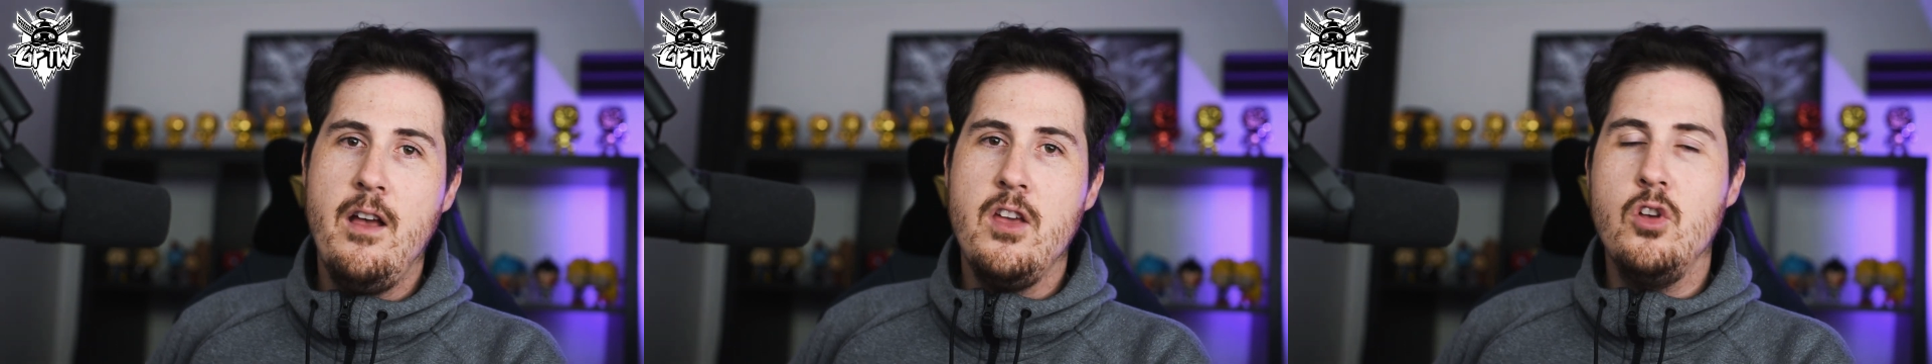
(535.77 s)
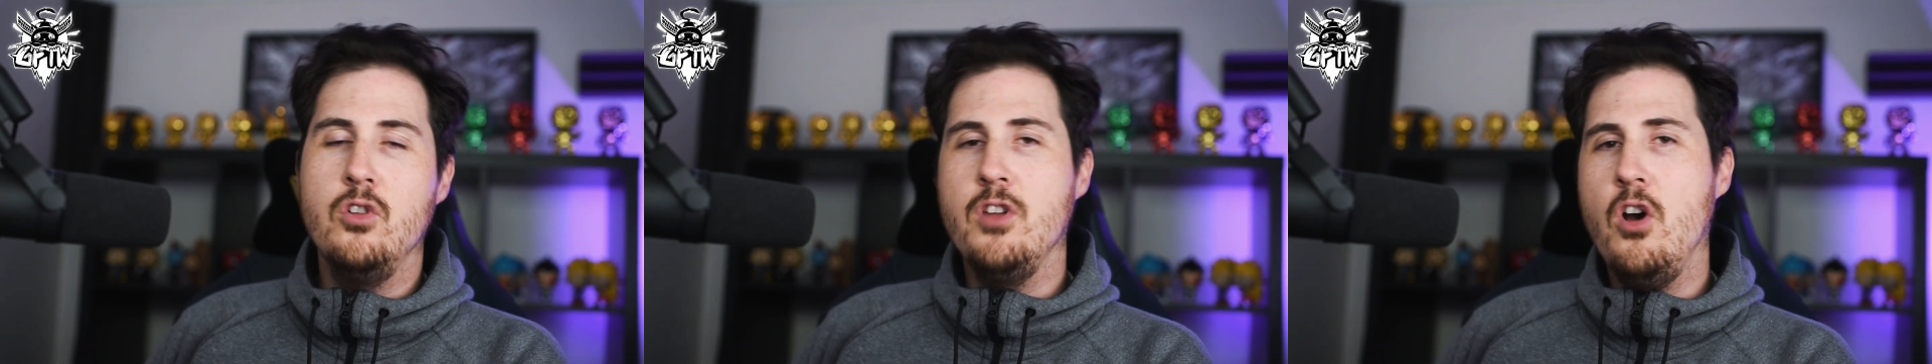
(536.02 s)

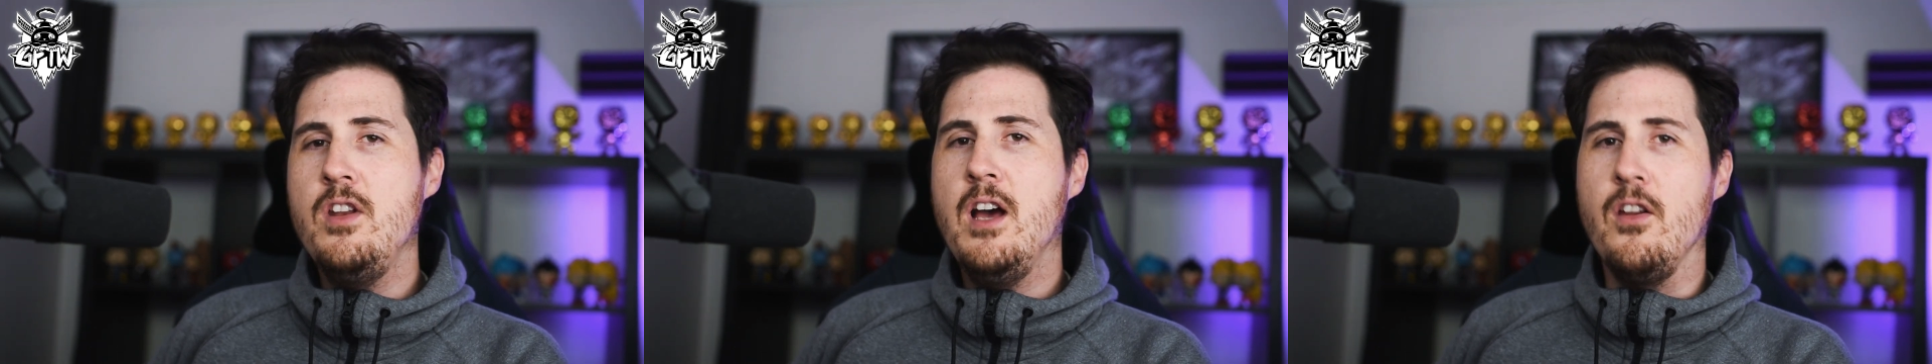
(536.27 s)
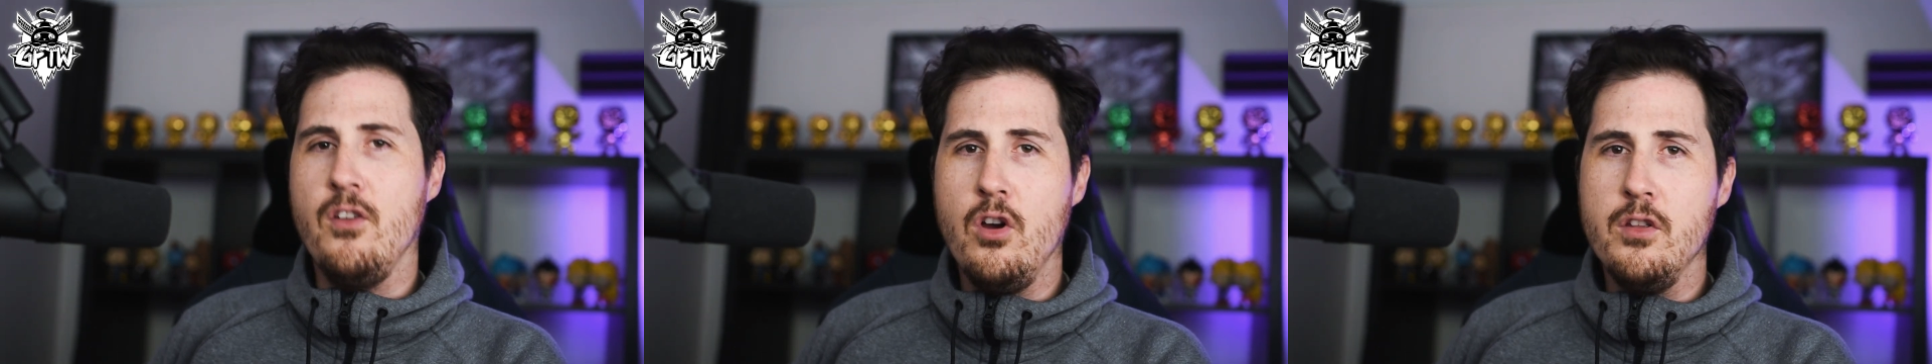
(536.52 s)
you'll no
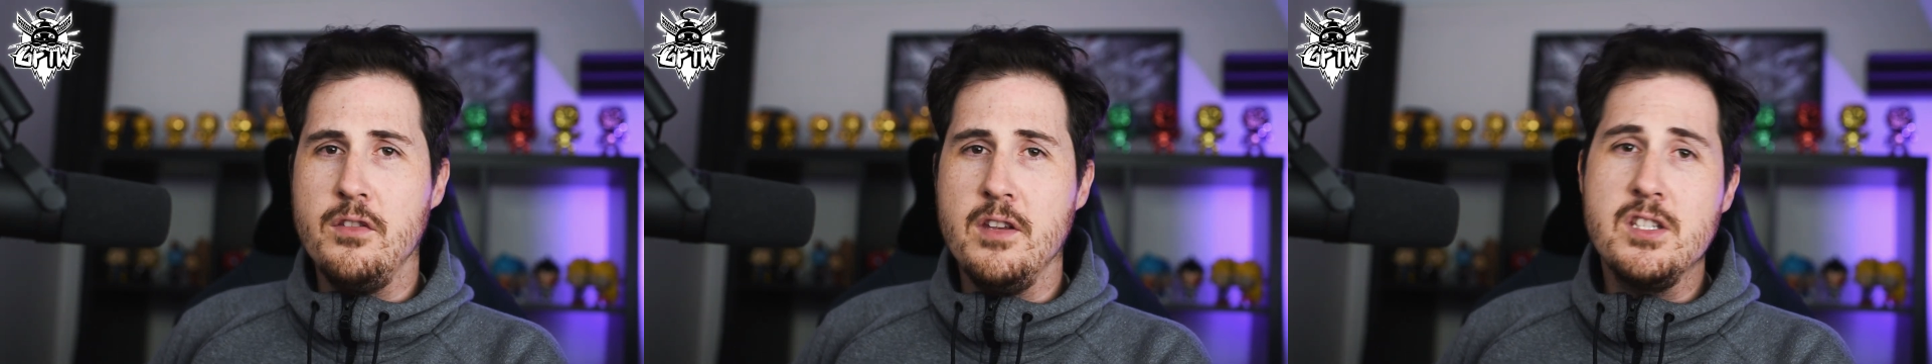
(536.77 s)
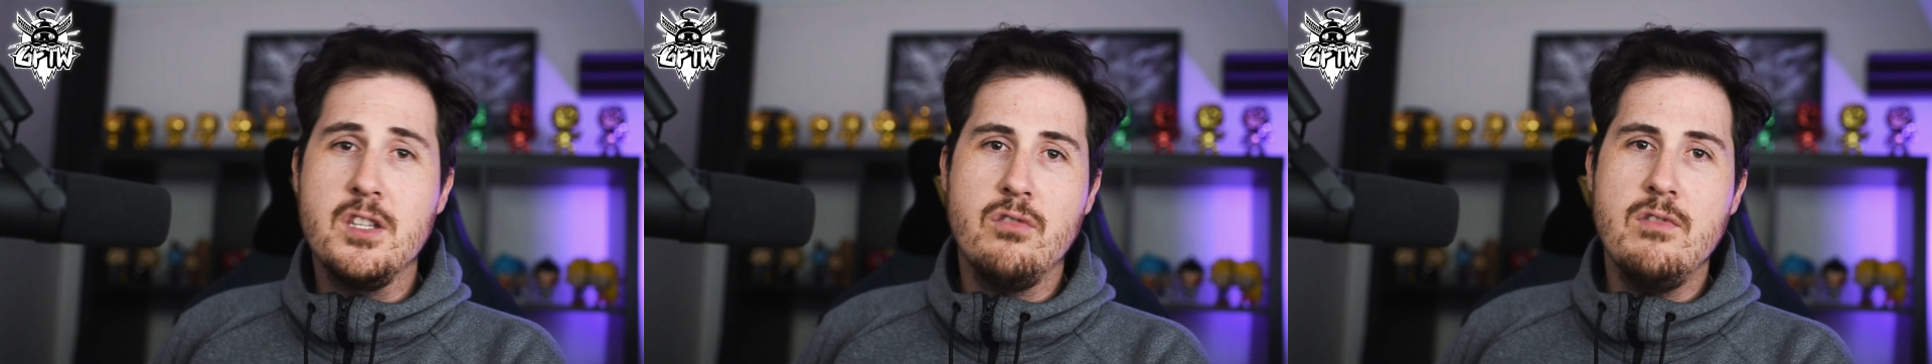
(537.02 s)
doubt know that there's
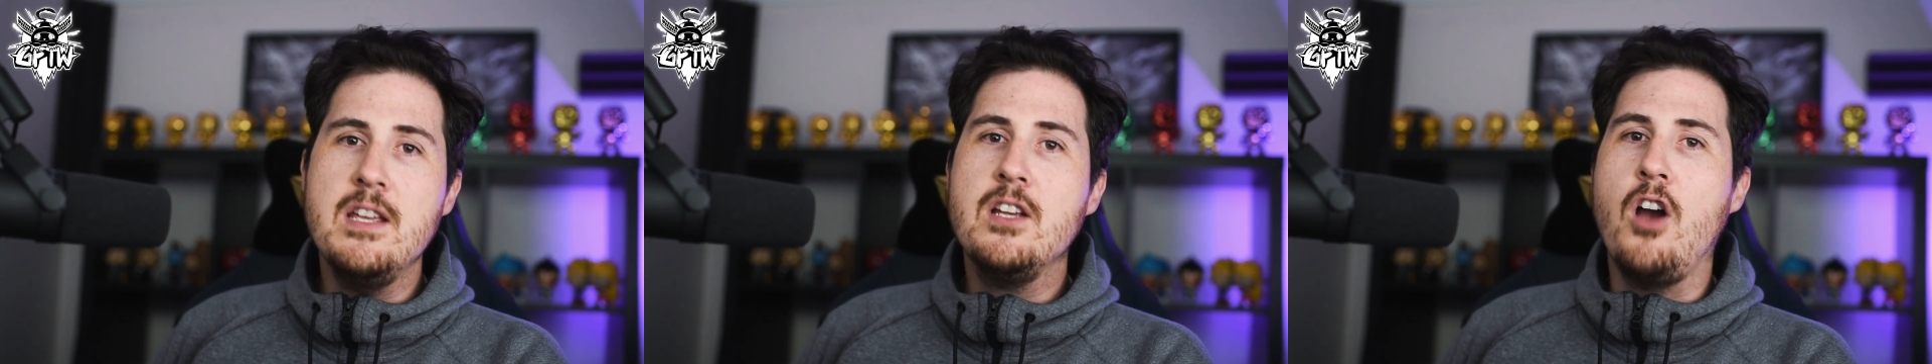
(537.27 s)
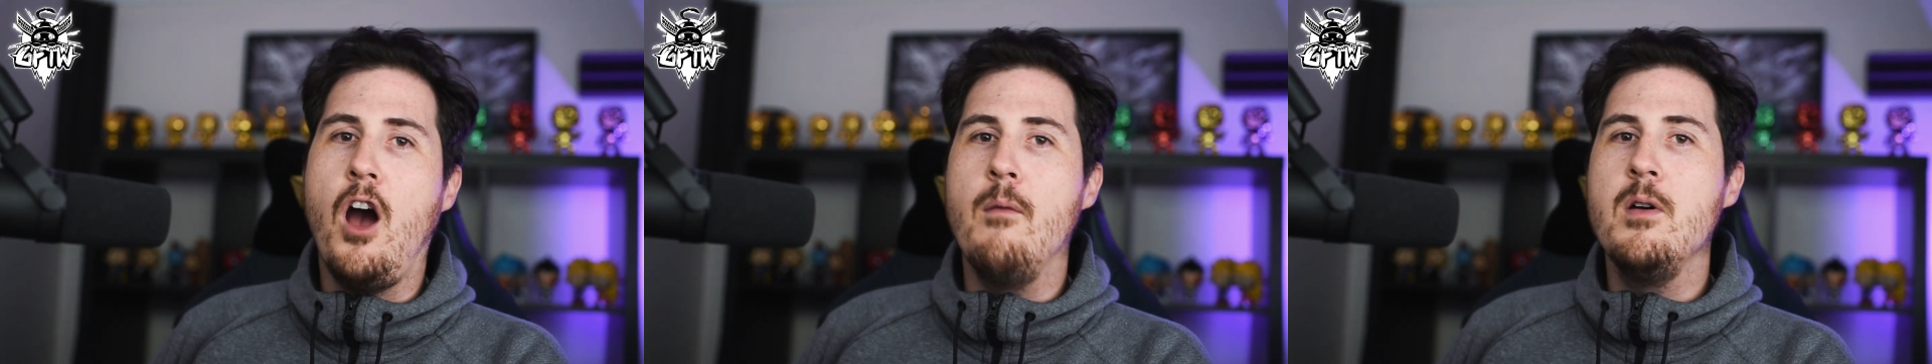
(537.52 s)
3
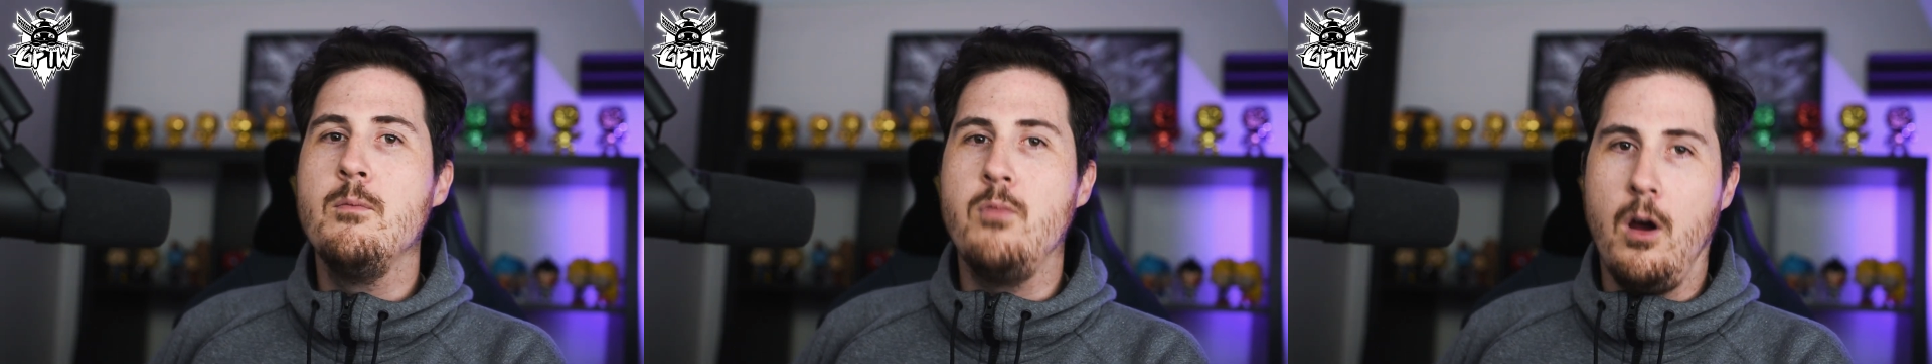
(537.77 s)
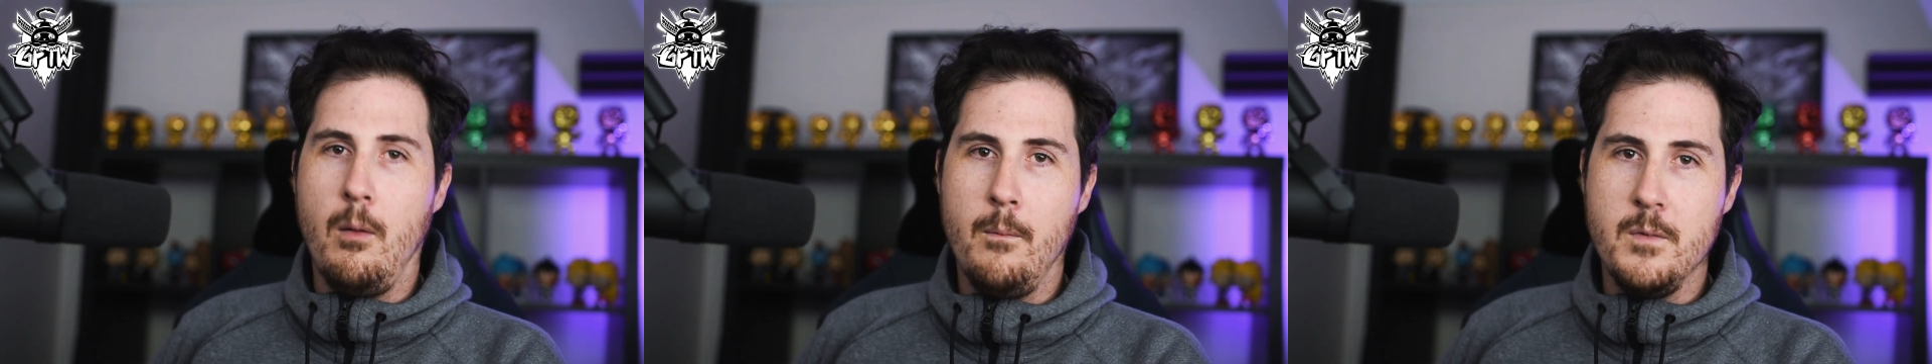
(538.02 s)
common
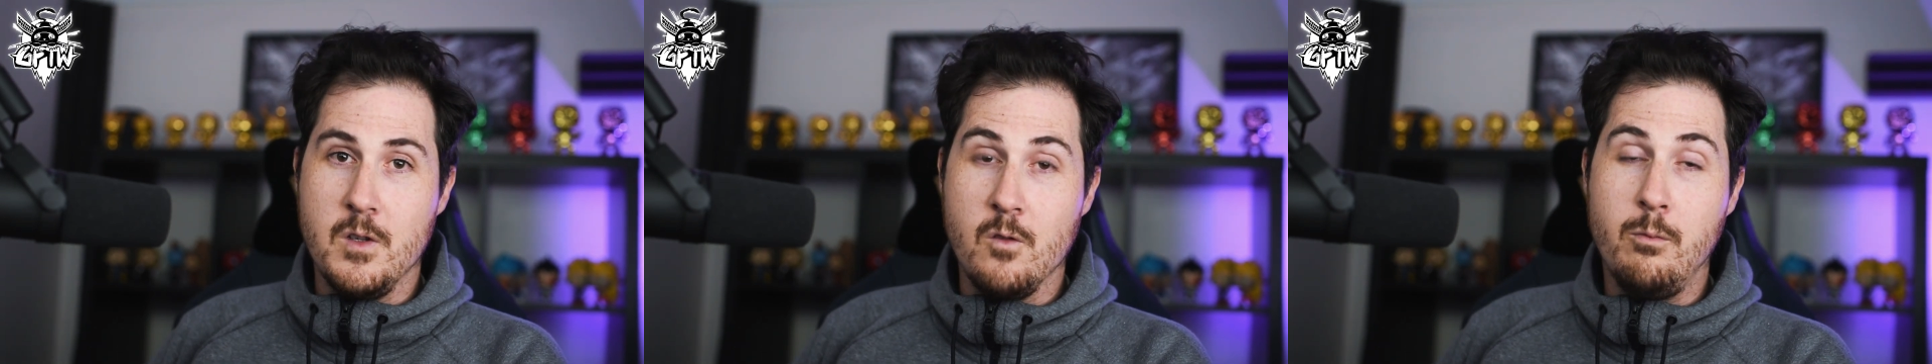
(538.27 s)
problems that have